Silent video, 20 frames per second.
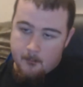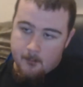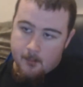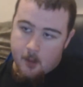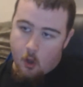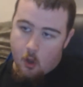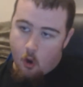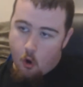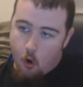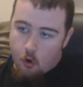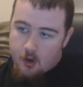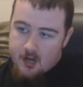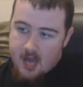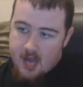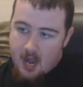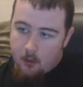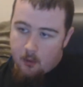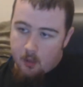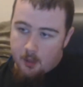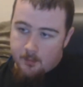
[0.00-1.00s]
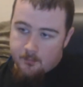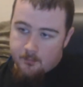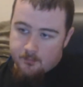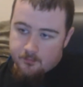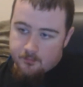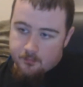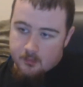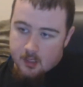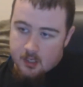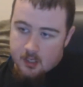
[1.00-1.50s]
Okinawa
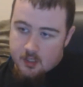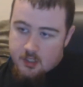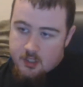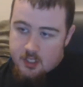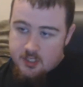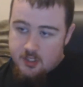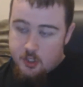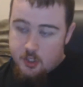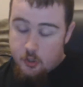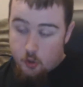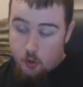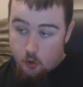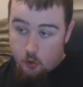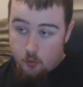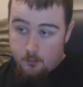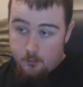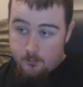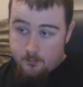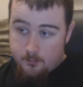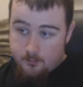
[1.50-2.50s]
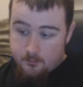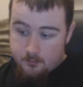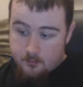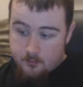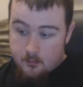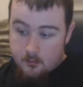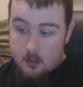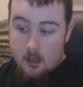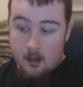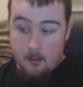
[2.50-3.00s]
Chinsuku
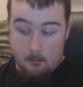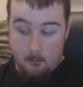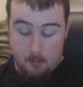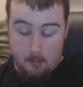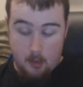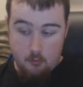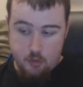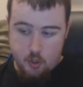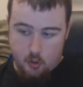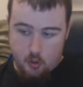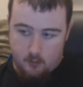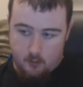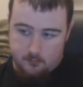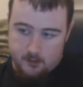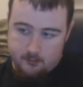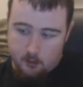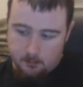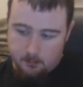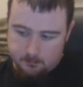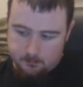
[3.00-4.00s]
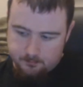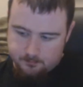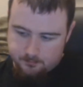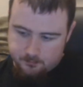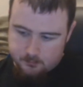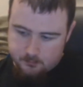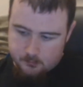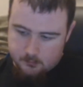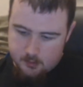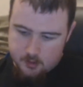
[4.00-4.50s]
brown sugar flavour.
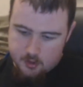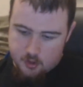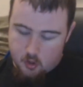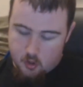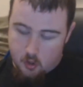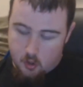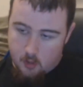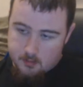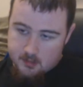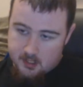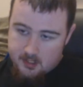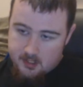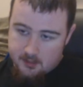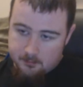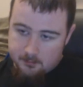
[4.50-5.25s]
Stop sliding.